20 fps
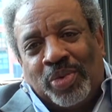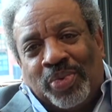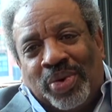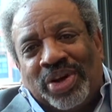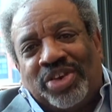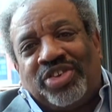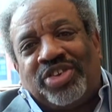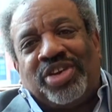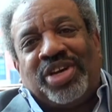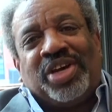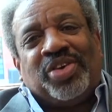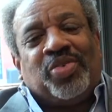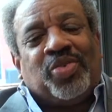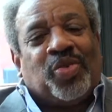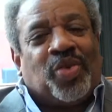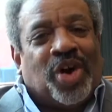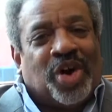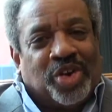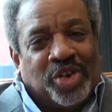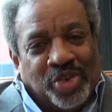I was
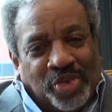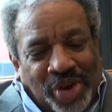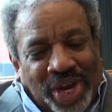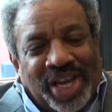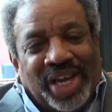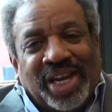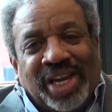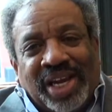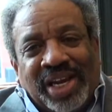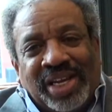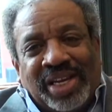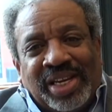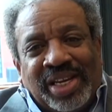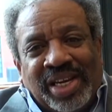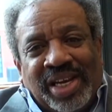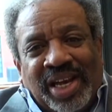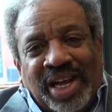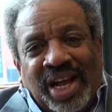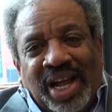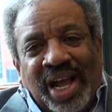honored by
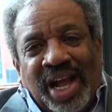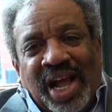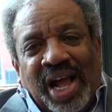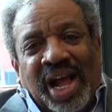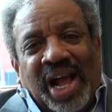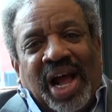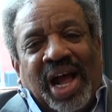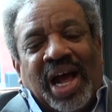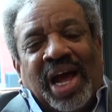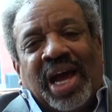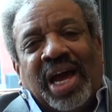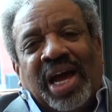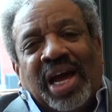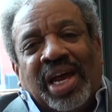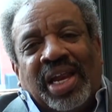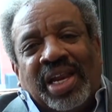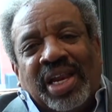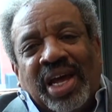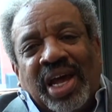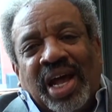the
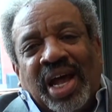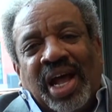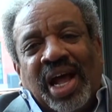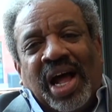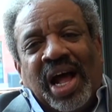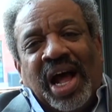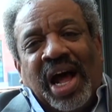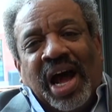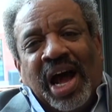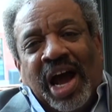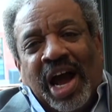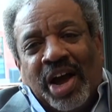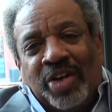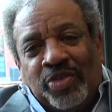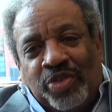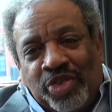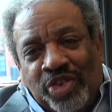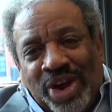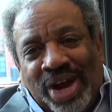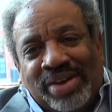city and the county.
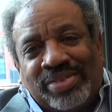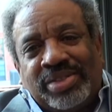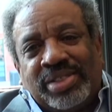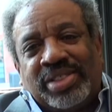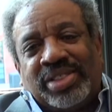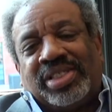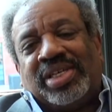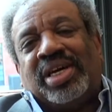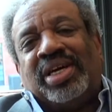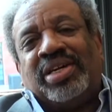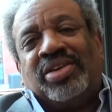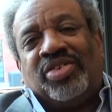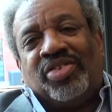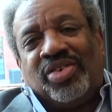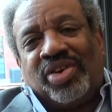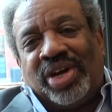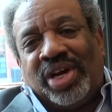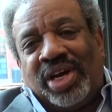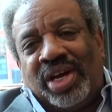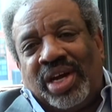Later
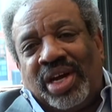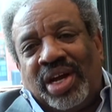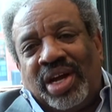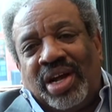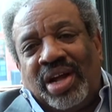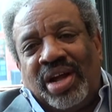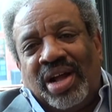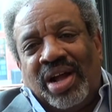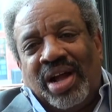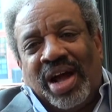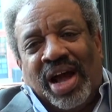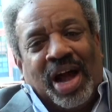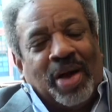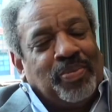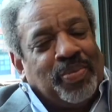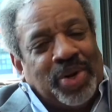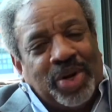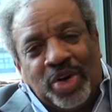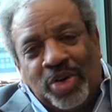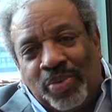that year,
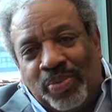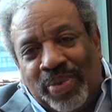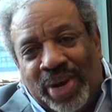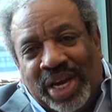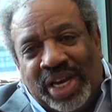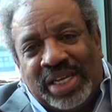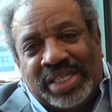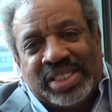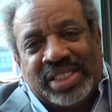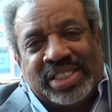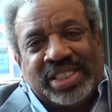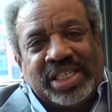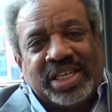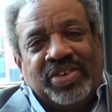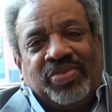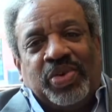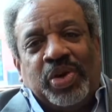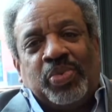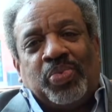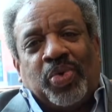I was honored
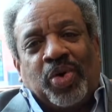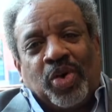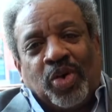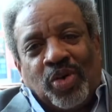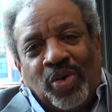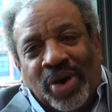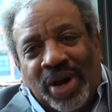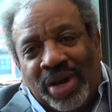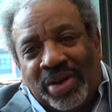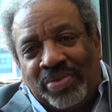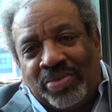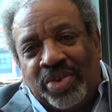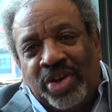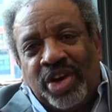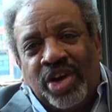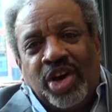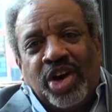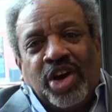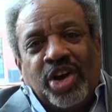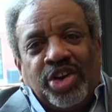by
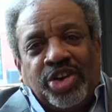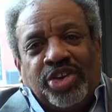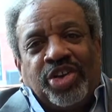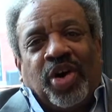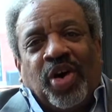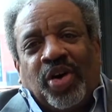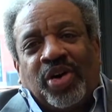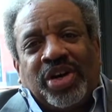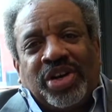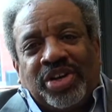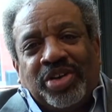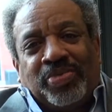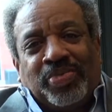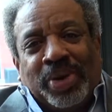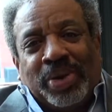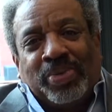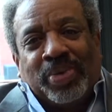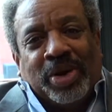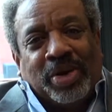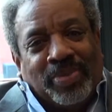former President
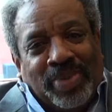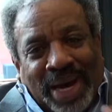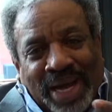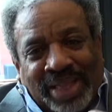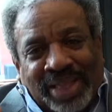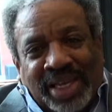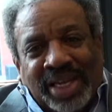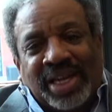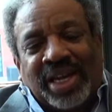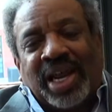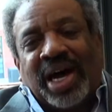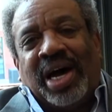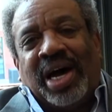Ronald Reagan.